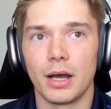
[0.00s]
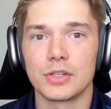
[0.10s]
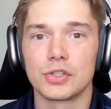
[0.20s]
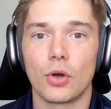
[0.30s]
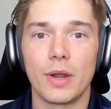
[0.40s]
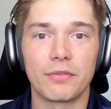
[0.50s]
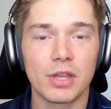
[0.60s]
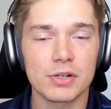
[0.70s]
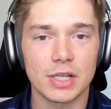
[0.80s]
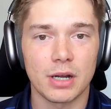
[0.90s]
So if
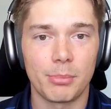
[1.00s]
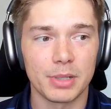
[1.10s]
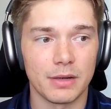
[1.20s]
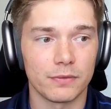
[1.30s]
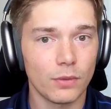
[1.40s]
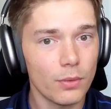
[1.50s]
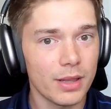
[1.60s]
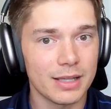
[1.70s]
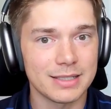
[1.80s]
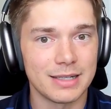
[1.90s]
there's a company in Florida
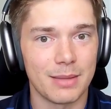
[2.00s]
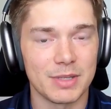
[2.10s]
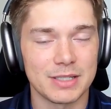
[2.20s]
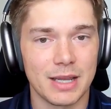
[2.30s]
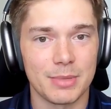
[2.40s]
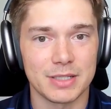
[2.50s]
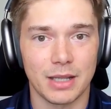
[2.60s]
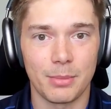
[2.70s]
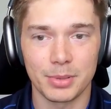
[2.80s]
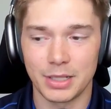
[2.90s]
that's named the same as the
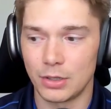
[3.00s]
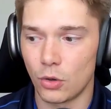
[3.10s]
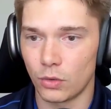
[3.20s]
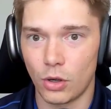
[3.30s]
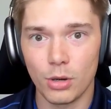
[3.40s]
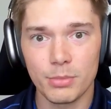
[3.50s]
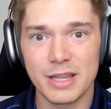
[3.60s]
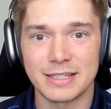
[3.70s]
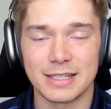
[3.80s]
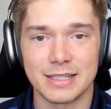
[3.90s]
company in Oklahoma,
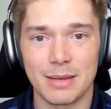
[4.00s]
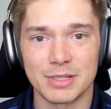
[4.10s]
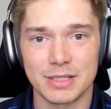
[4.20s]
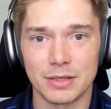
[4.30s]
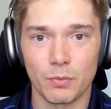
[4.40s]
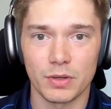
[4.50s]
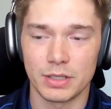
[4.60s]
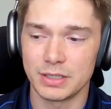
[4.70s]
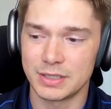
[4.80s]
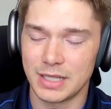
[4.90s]
that's the same as the
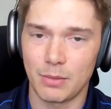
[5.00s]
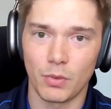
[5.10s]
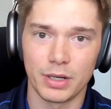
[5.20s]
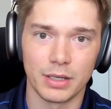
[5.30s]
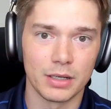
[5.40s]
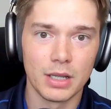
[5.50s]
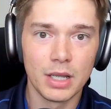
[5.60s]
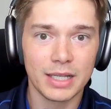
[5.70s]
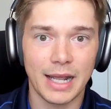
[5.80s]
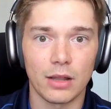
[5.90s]
same one in
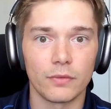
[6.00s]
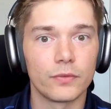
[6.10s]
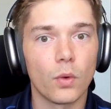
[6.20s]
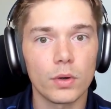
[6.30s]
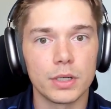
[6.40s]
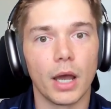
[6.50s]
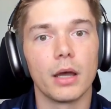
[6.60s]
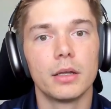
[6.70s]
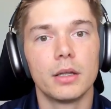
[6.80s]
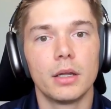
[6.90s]
California,
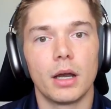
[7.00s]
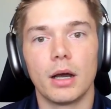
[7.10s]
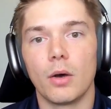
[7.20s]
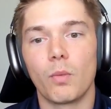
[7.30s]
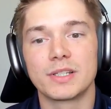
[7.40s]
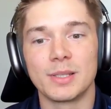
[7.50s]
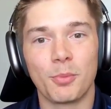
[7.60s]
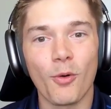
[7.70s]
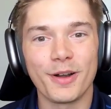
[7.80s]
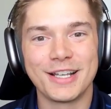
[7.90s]
what's
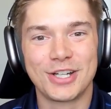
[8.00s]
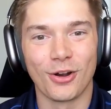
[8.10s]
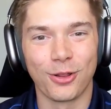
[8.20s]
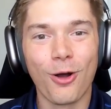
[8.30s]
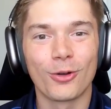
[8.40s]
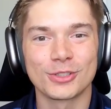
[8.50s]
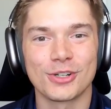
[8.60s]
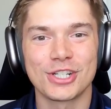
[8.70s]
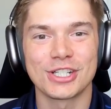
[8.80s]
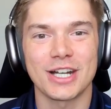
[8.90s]
important is your local
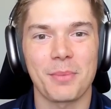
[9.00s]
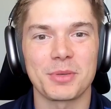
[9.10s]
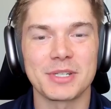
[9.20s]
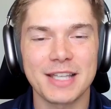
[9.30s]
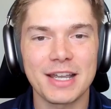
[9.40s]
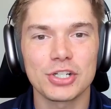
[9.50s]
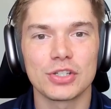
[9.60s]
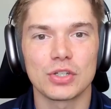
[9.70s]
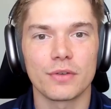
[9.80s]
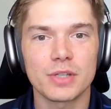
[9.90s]
search engine
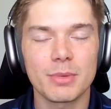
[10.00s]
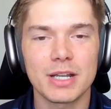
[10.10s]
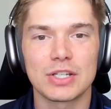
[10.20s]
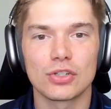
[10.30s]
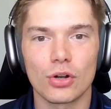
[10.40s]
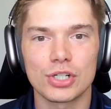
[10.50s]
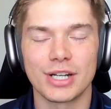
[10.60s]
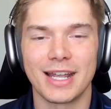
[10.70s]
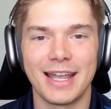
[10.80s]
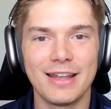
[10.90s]
optimization. So if somebody's
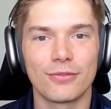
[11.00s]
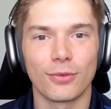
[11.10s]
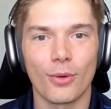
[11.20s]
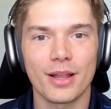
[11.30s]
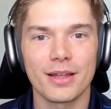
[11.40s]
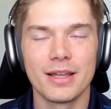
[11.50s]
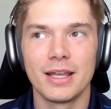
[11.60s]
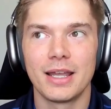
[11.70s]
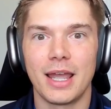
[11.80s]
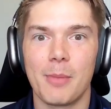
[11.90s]
searching in Florida,
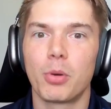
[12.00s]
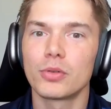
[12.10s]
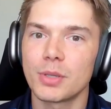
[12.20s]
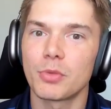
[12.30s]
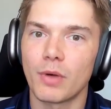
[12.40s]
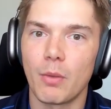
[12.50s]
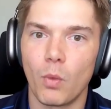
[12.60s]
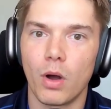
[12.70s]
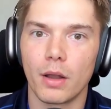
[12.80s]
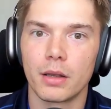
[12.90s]
it pulls up the right
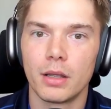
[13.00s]
one.